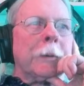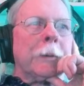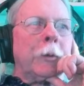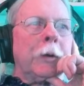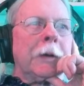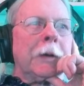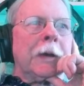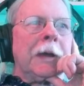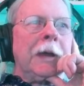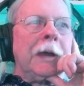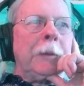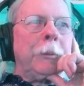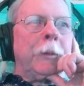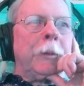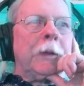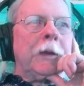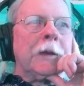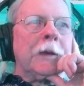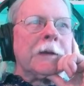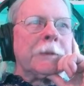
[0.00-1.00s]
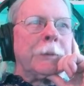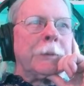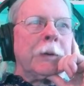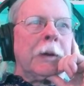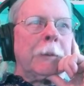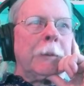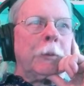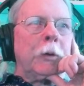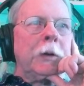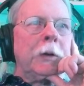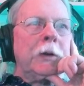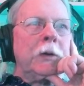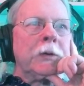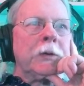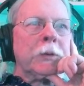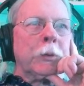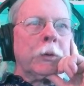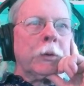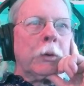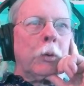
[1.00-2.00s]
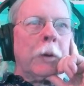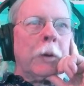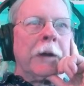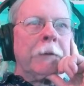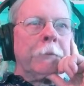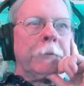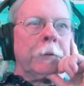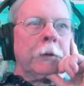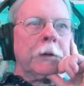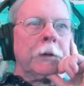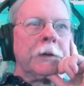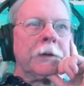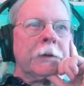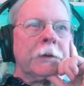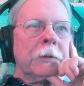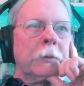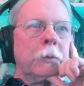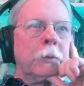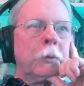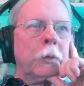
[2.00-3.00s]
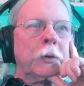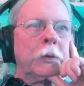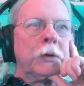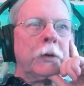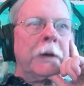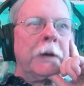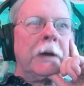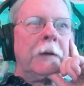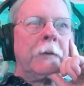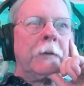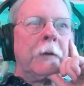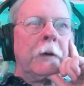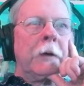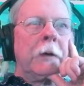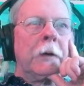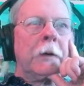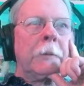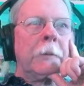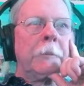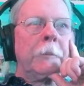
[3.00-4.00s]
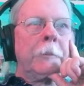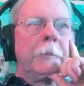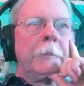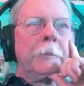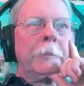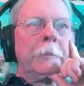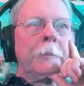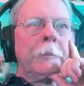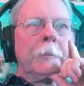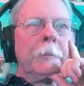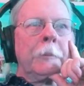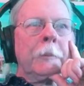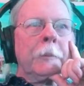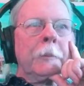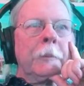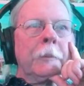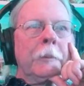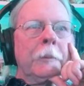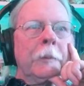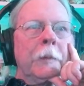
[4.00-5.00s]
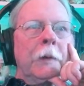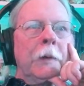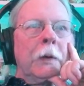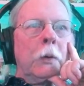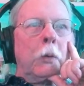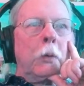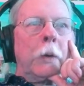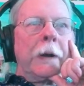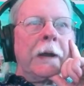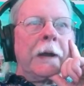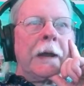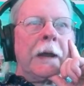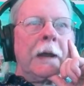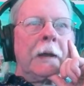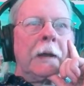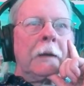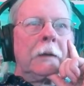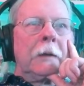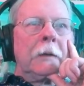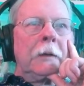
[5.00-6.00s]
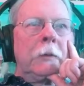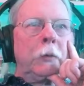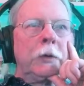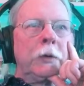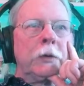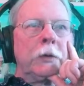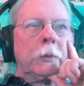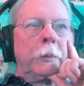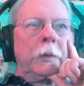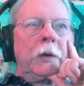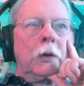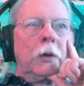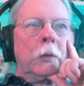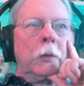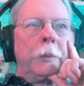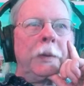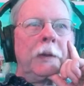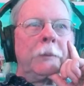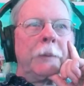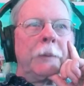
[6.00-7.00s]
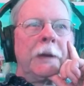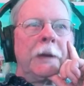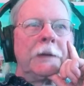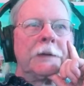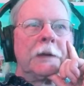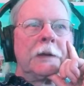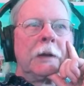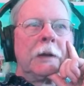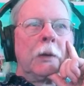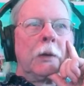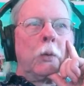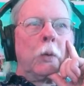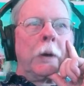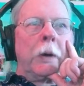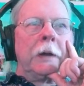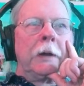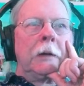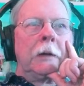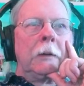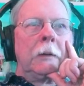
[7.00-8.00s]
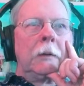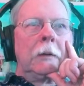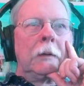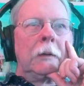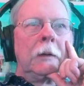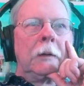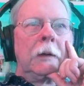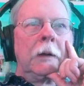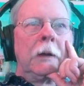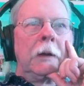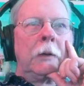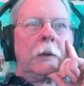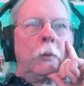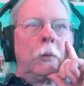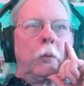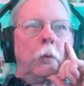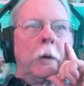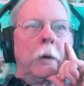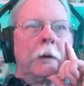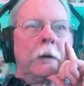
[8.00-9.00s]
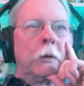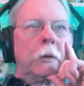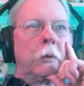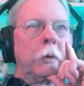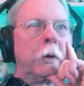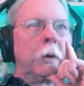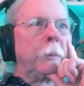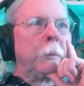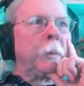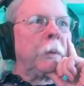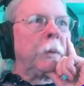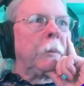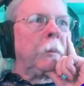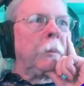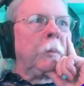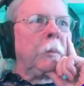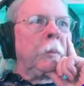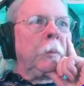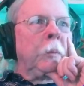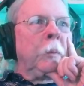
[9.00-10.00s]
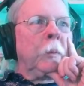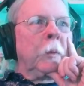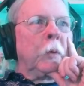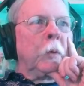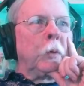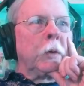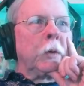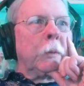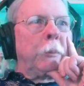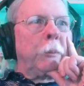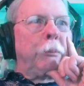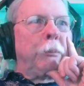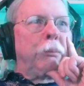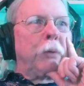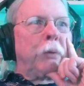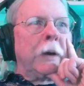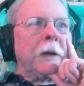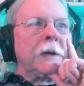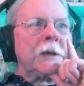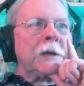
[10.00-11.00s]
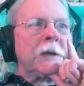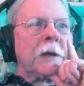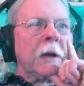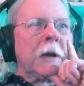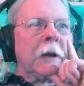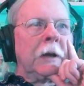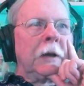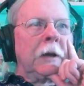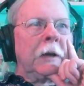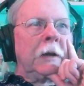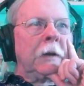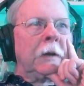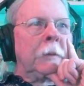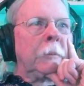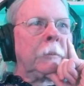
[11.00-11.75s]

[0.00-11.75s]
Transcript: to keep this, but I'm going to use it with a white version, which will have a white hat, which will, be basically a white and white grip with a bright shiny.